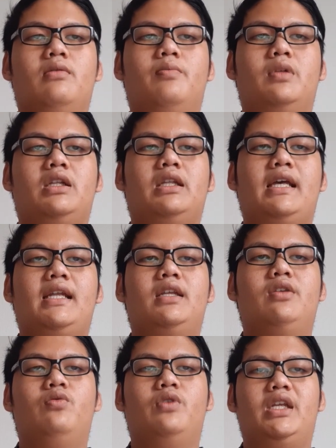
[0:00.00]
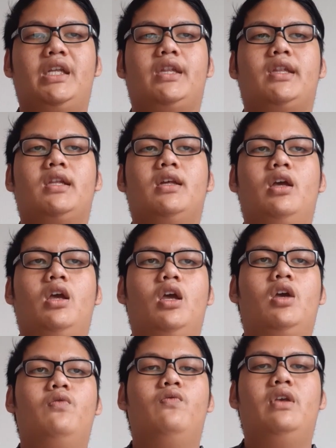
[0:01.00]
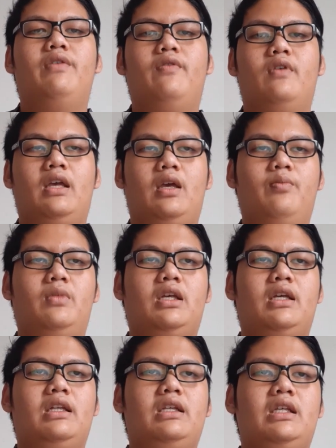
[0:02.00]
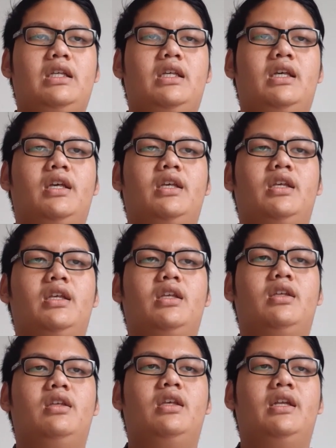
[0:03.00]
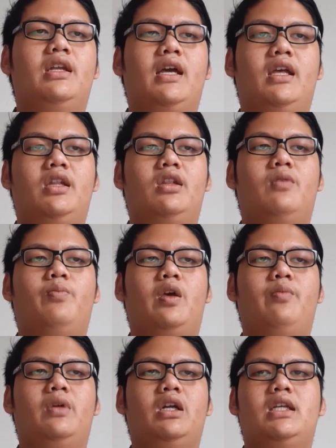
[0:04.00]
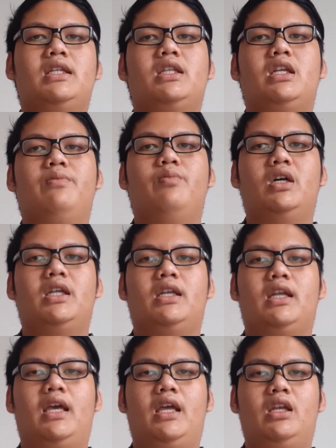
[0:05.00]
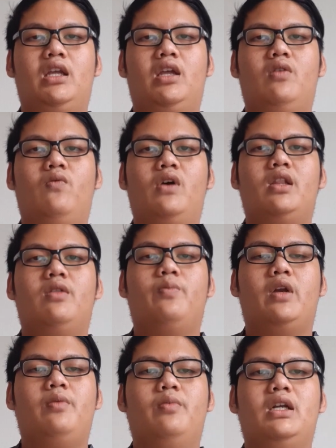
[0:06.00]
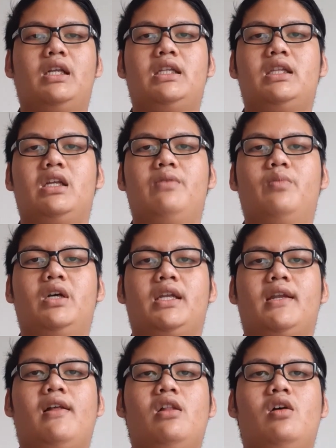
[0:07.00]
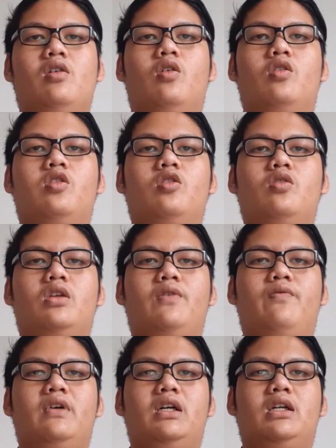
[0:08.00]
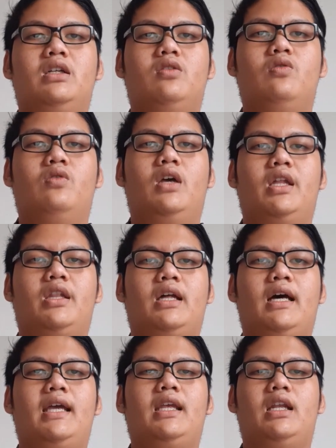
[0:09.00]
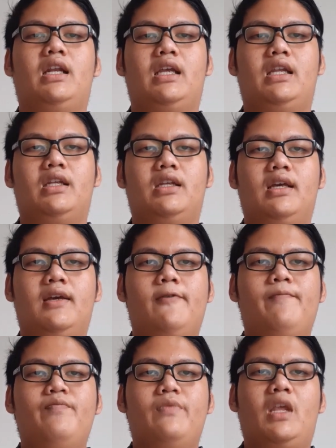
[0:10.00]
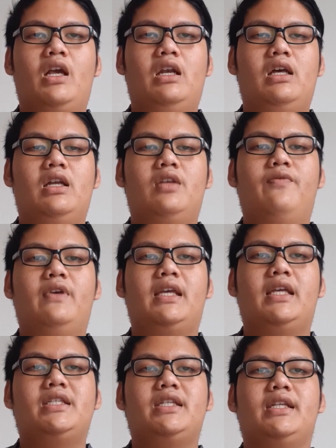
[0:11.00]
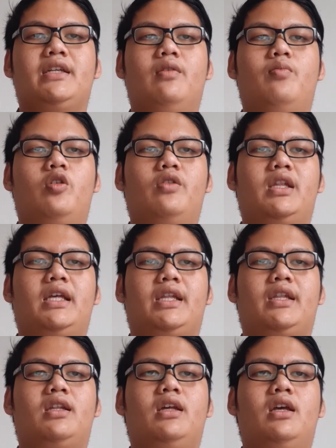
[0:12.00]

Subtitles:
per 10 units. With chemically enhanced primary treatment and advanced primary treatment, also referred to as high rate clarification process.